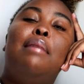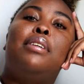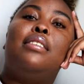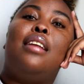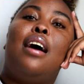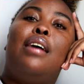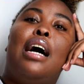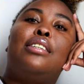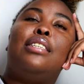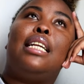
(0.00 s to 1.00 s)
I'm good now,
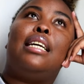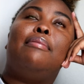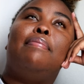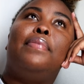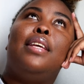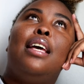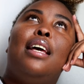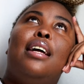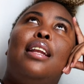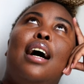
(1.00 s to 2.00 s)
actually.
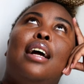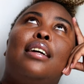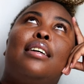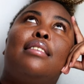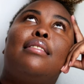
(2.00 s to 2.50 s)
Like,